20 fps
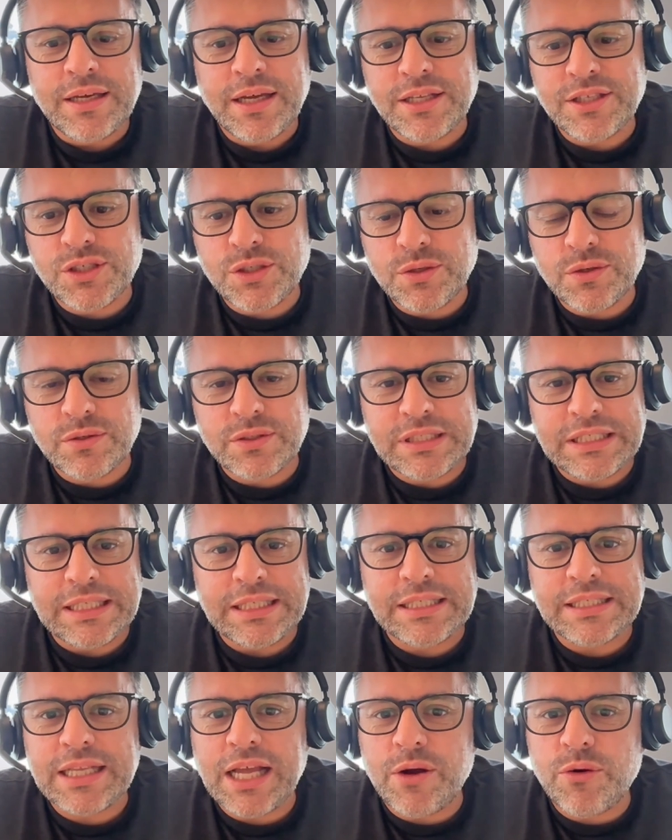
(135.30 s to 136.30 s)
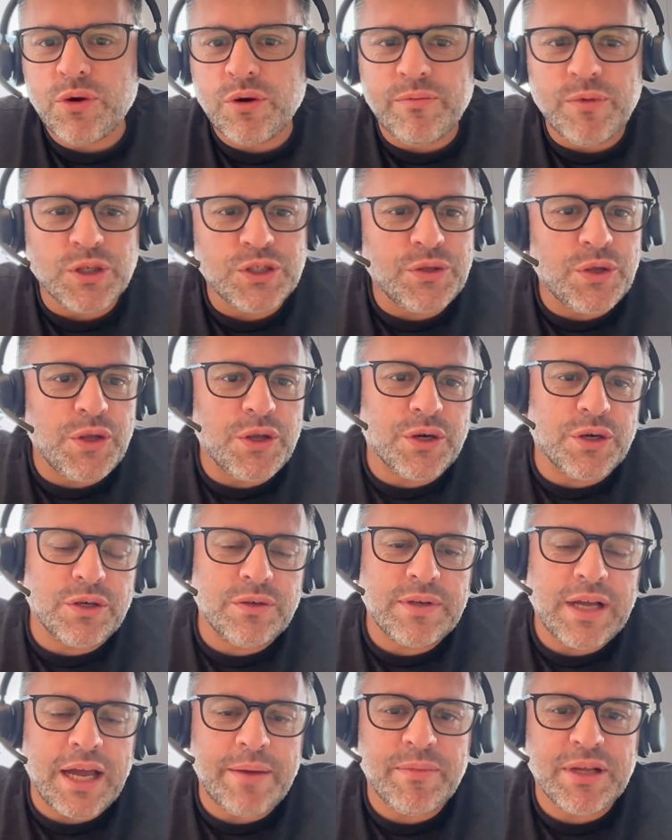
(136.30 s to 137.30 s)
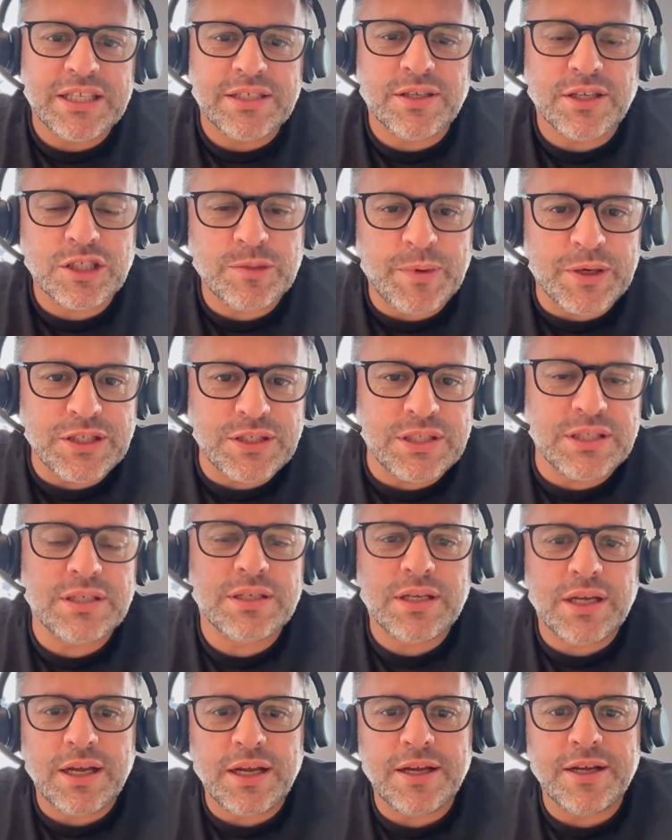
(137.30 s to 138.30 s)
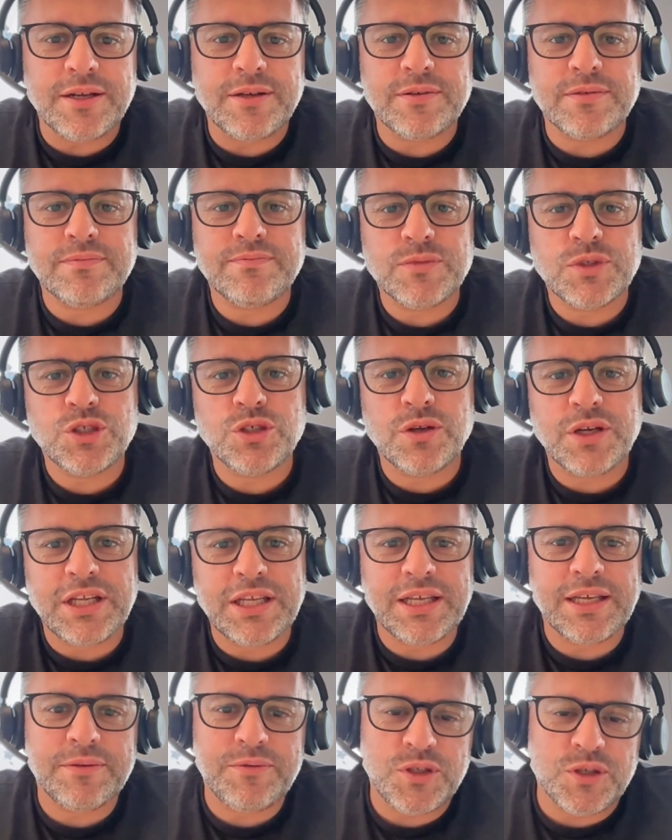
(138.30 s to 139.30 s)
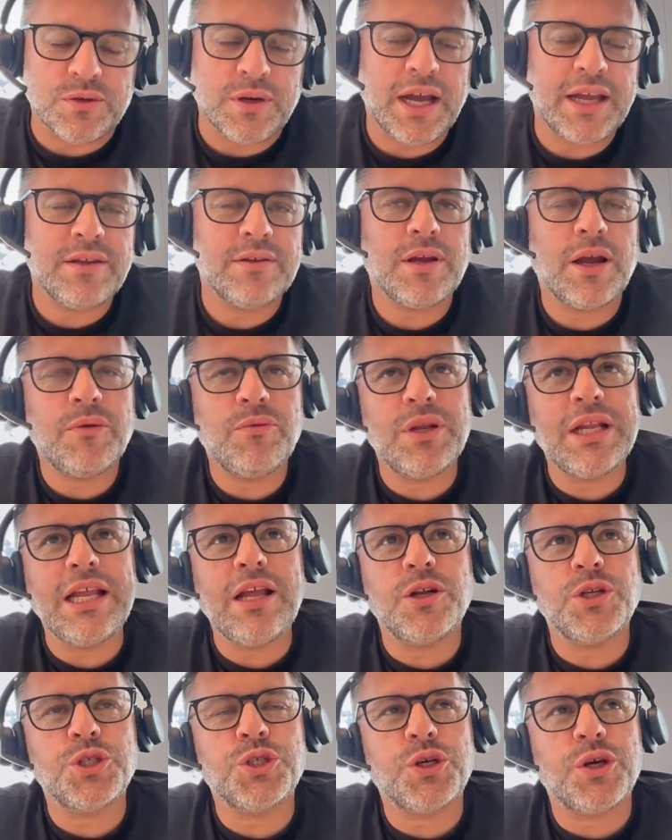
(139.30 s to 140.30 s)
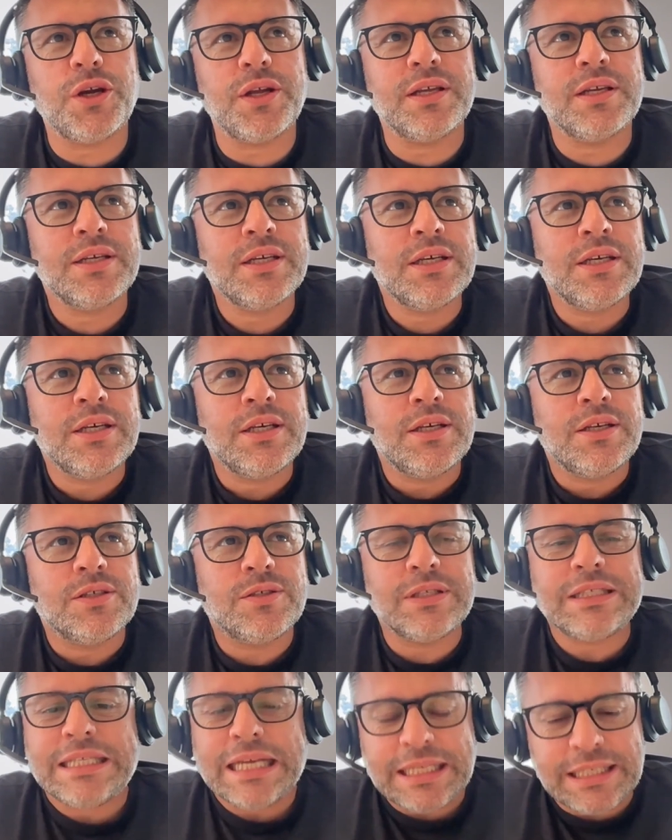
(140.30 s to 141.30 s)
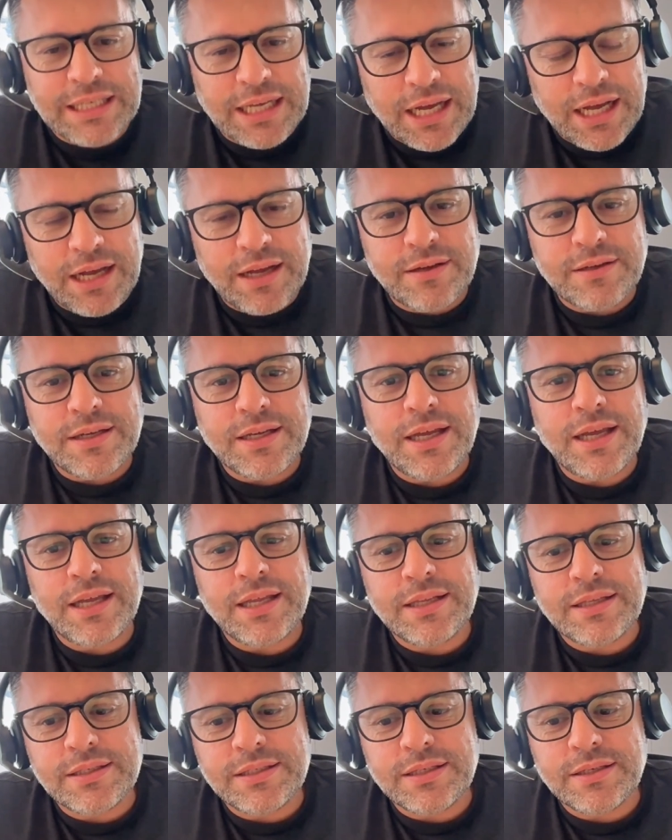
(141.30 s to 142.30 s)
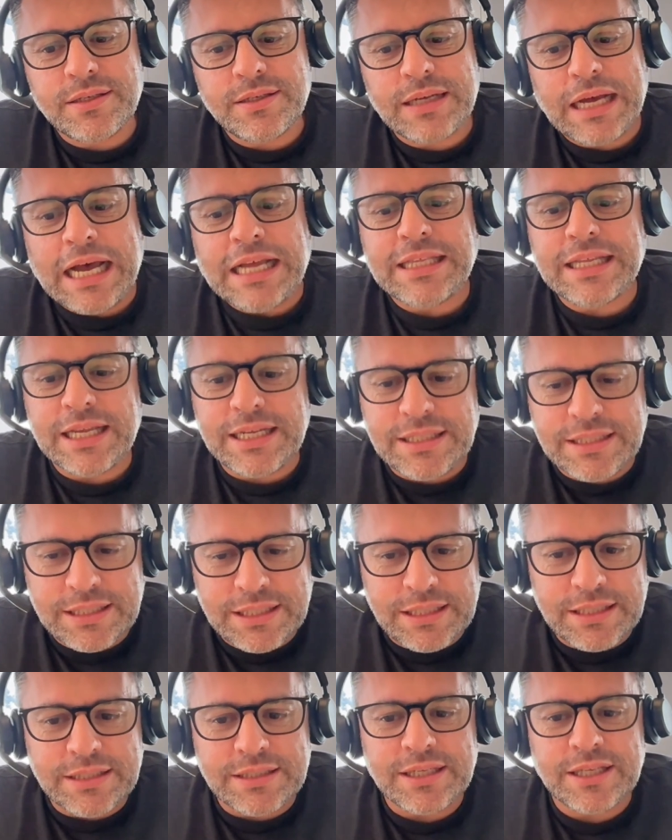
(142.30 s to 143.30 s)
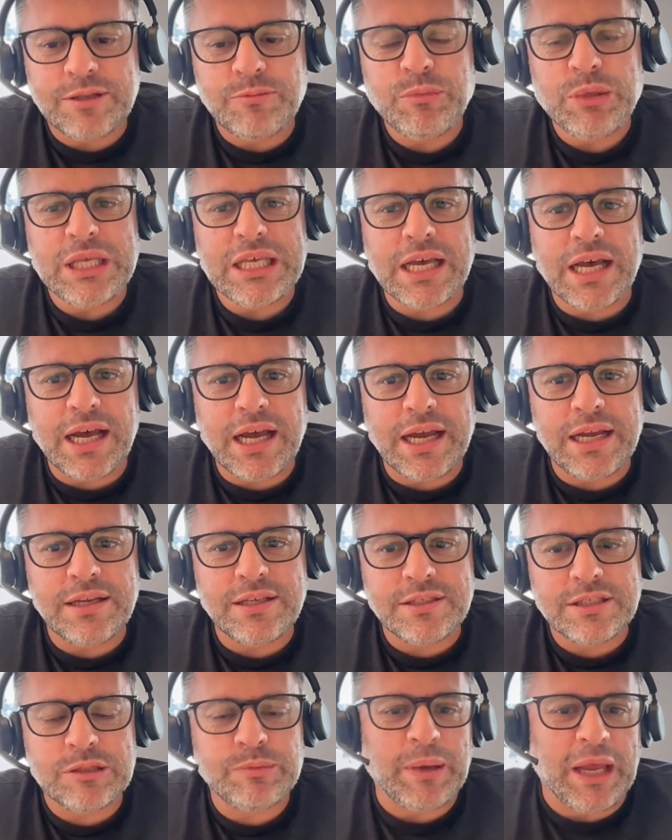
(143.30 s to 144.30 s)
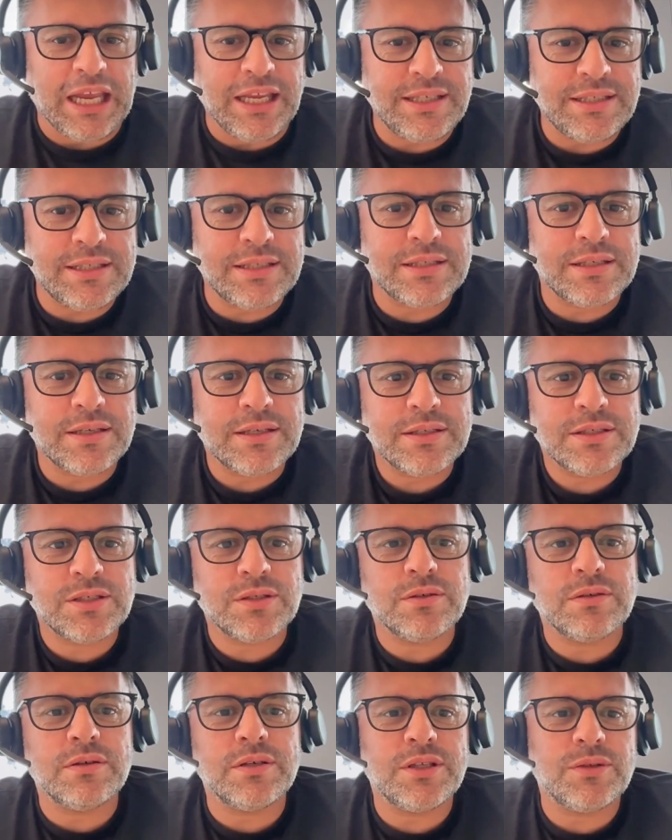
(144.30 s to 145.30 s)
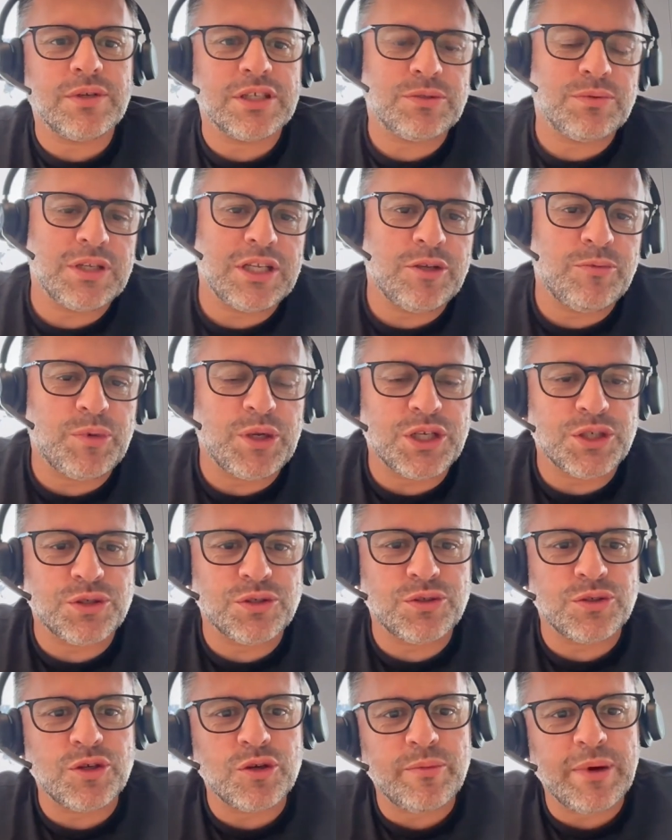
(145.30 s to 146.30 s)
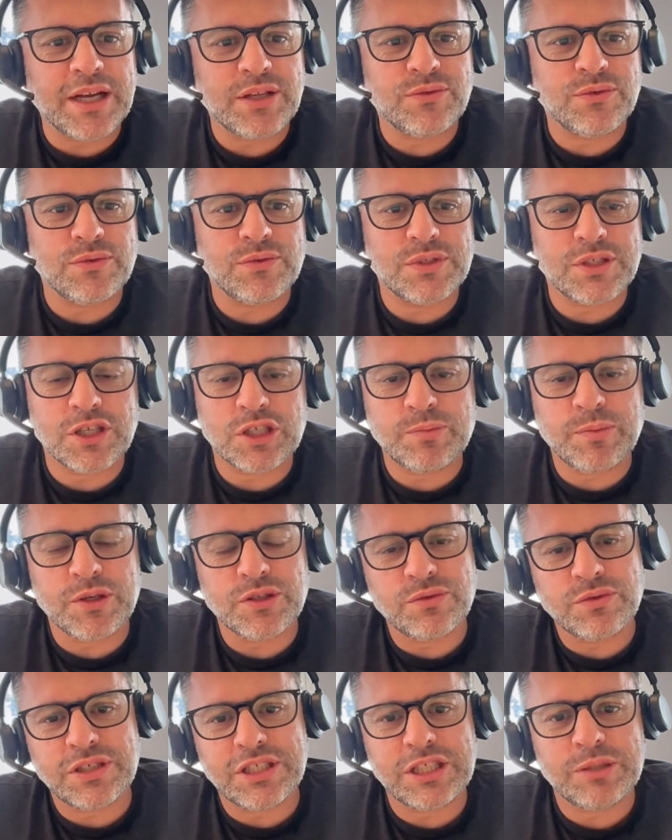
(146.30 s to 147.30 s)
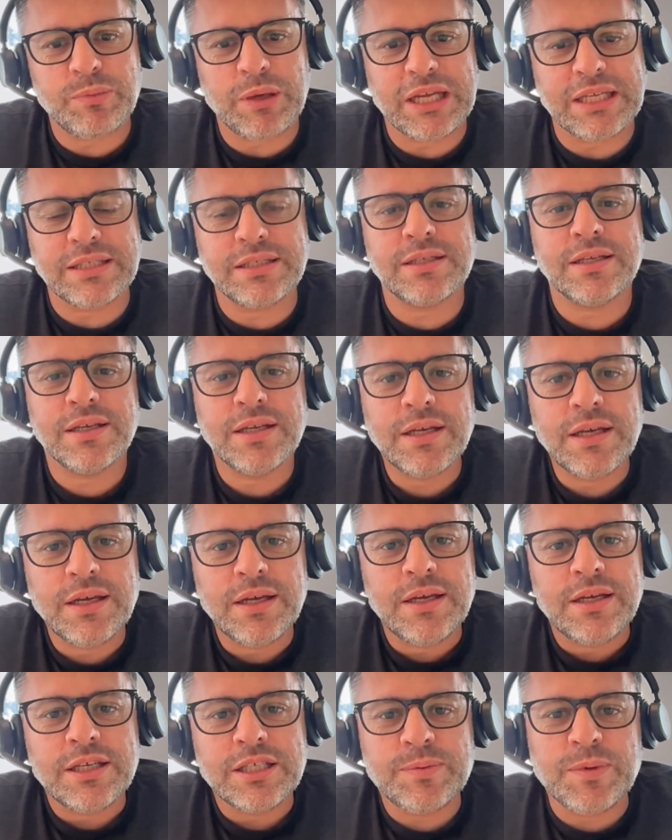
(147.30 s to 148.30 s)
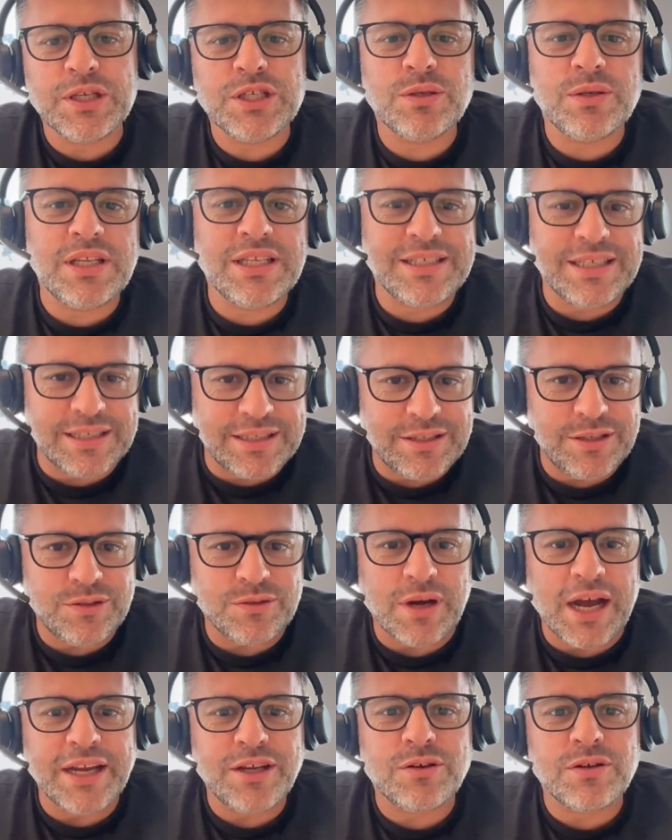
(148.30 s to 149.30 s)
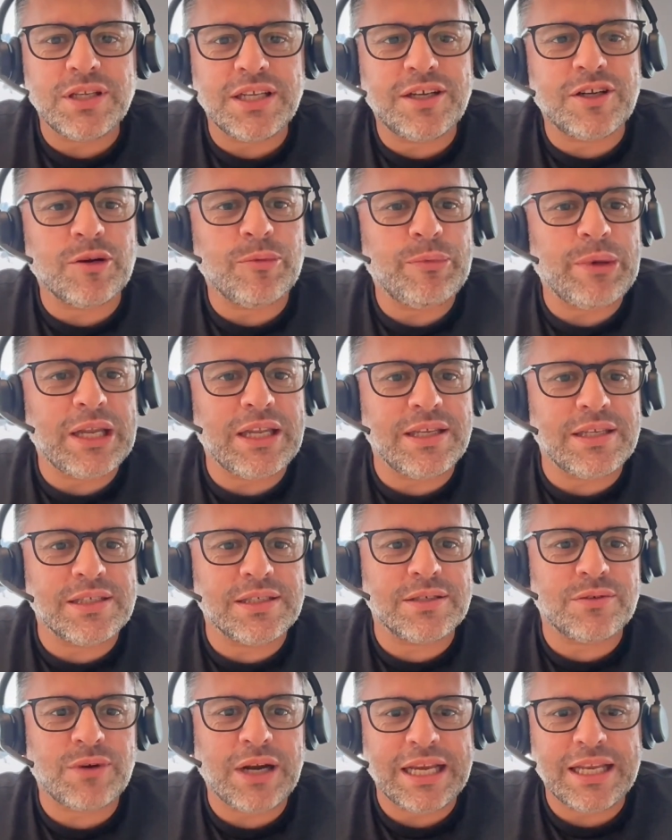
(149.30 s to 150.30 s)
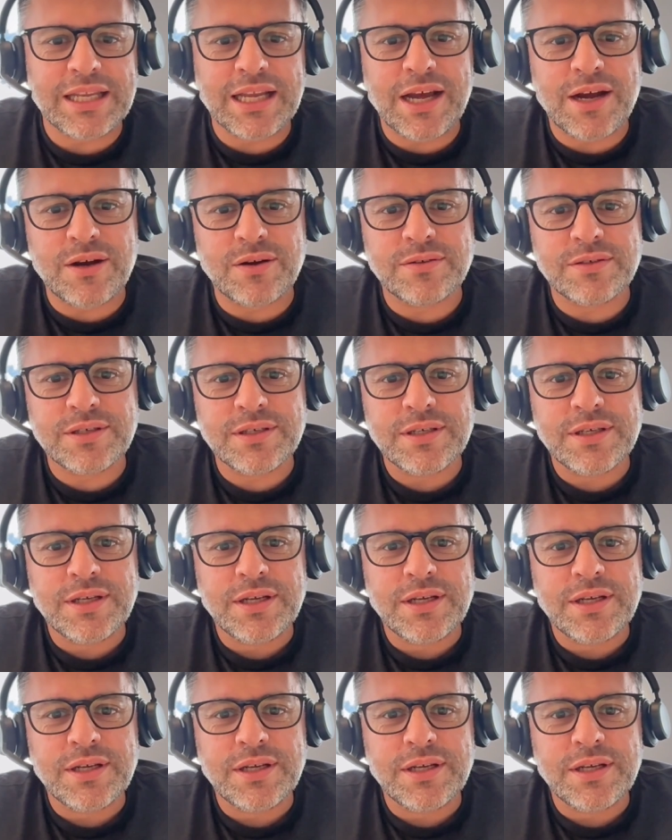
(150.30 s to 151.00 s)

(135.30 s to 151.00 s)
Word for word: And so since now almost a year, I'm at ThoughtSpot, uh, joining, you know, I, I really enjoy the data and uh, analytics and BI space. So it was really a pleasure to go back to ThoughtSpot to this space, especially in these you know iconic companies right now,